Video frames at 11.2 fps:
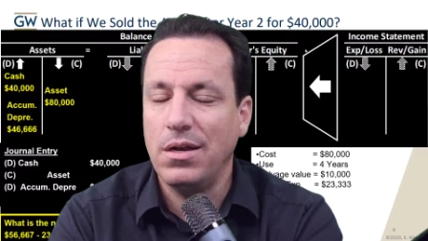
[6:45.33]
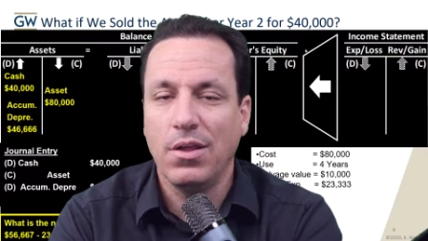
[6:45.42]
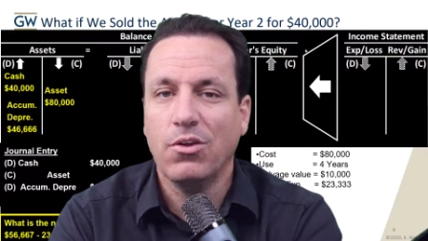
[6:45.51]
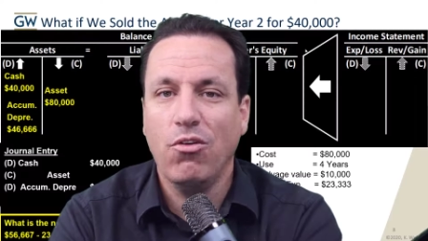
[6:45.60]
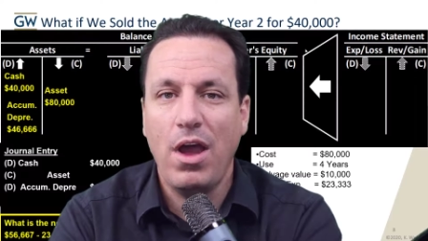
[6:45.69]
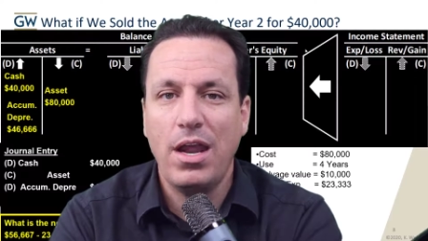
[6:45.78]

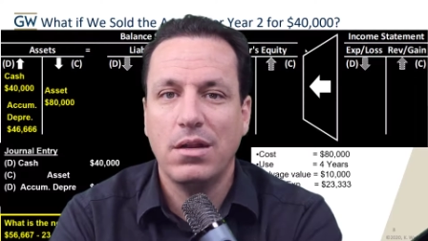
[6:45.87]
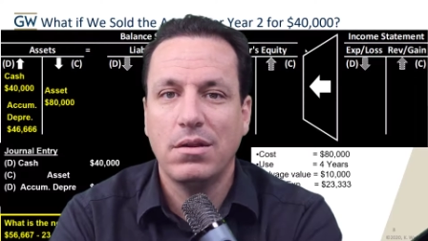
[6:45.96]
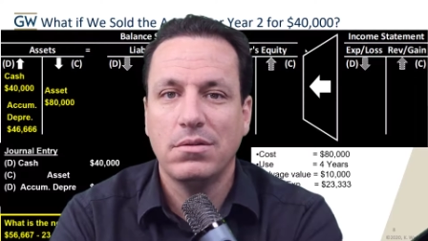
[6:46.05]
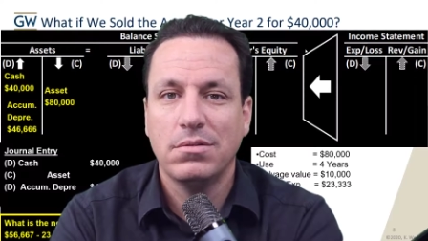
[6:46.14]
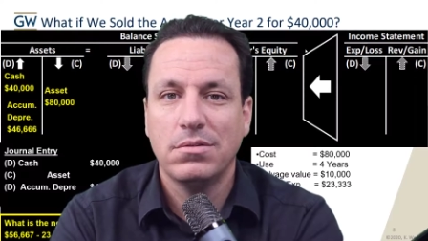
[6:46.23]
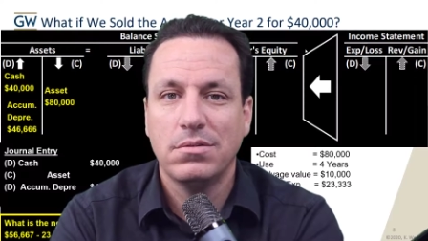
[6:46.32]
another credit.
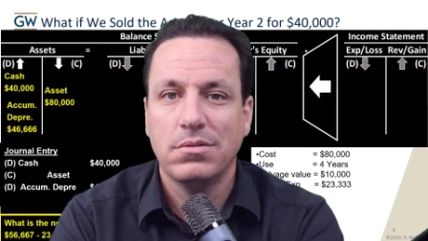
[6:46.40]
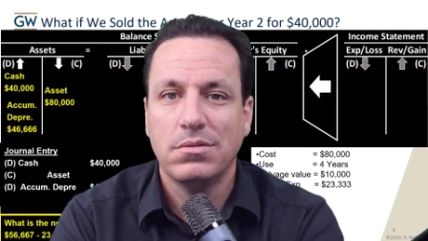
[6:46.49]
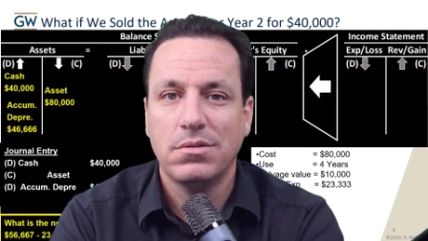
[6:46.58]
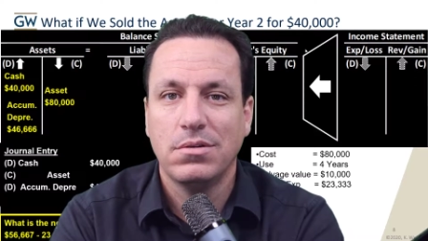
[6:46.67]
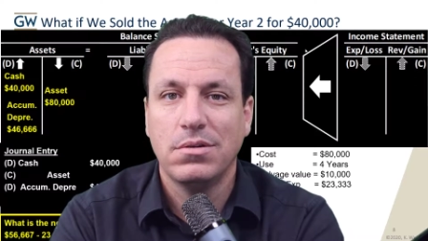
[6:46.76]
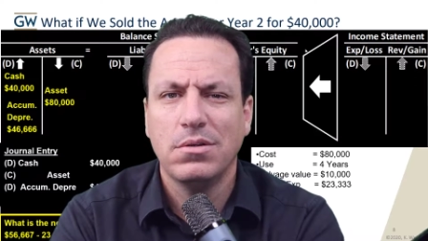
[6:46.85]

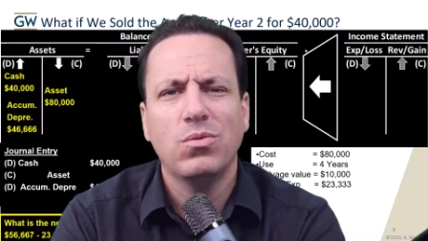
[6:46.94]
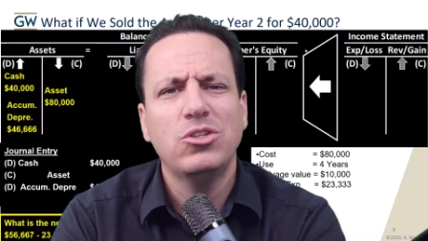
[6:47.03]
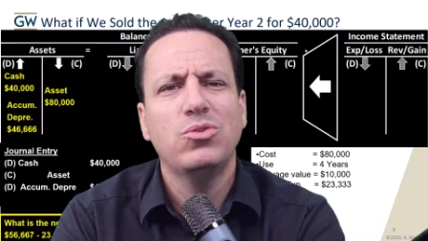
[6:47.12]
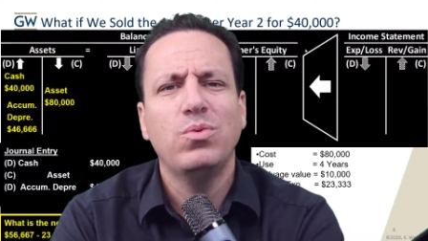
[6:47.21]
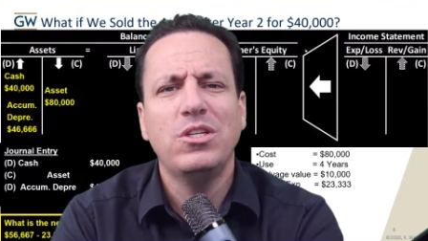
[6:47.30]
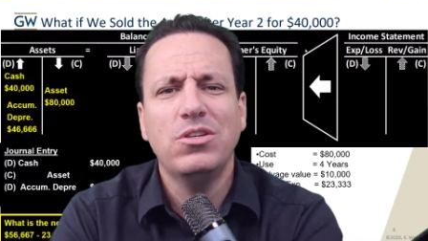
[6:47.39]
What
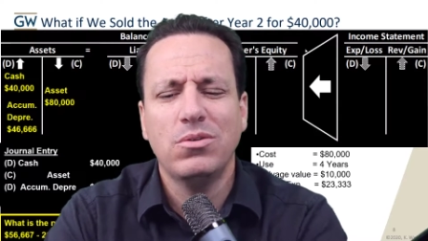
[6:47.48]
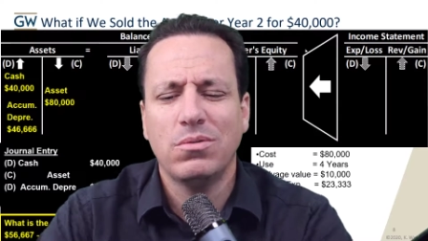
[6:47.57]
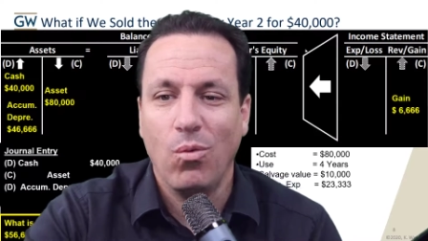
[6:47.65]
should we do?